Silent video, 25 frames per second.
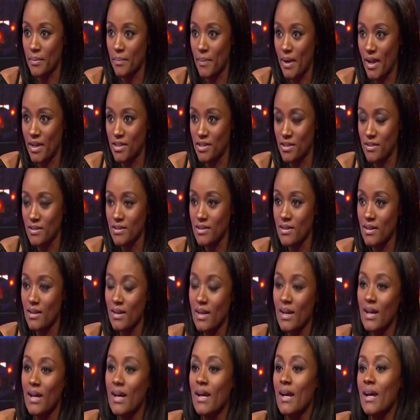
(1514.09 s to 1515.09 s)
pageant.
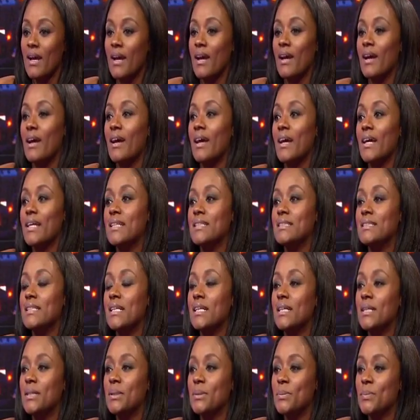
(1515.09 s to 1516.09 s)
Mm.
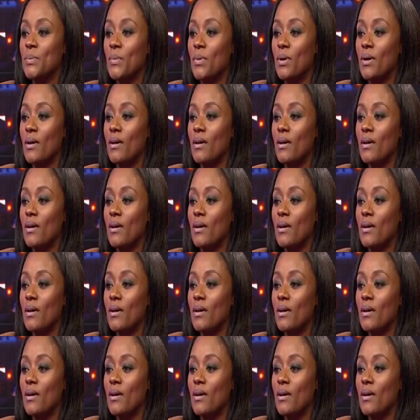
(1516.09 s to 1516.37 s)
And